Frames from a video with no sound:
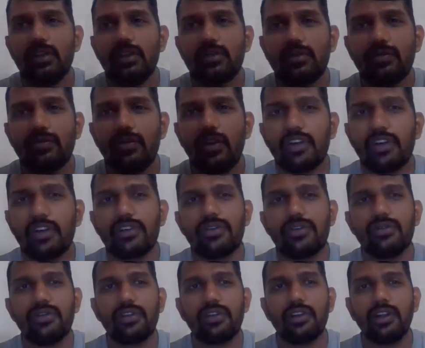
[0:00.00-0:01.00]
So what
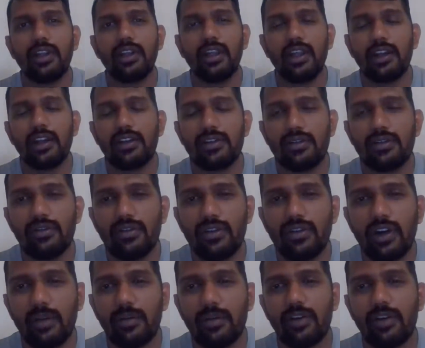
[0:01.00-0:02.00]
you get to
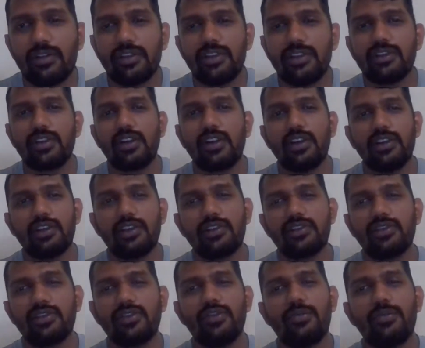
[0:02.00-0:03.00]
know about this greatest
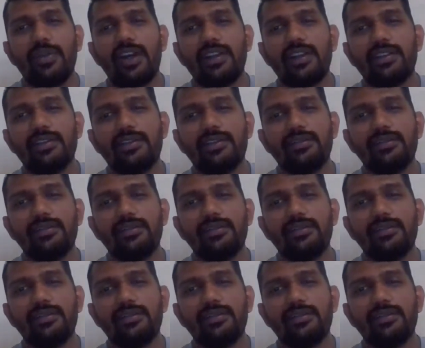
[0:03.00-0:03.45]
showman,